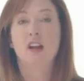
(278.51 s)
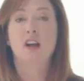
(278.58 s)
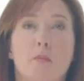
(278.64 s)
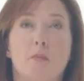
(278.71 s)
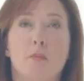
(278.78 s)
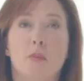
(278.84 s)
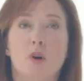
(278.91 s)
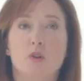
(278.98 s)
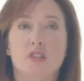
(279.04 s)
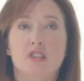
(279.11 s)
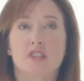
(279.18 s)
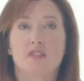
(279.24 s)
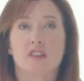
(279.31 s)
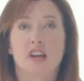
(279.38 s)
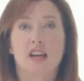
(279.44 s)
Most
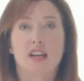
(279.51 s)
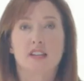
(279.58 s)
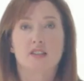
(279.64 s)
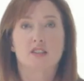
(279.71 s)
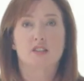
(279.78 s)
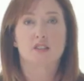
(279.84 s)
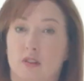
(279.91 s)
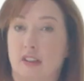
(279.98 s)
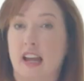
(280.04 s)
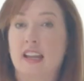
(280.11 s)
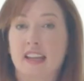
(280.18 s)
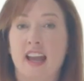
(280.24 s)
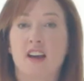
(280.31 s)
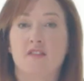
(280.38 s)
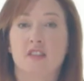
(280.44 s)
of us
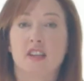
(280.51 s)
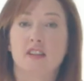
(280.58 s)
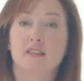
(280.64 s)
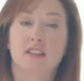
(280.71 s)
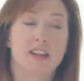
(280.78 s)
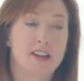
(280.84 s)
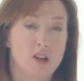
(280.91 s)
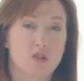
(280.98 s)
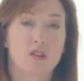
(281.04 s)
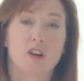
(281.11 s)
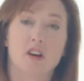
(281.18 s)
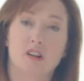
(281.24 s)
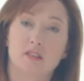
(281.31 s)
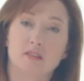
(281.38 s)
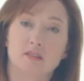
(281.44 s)
like caffeine and
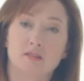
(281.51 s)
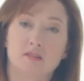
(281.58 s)
alcohol,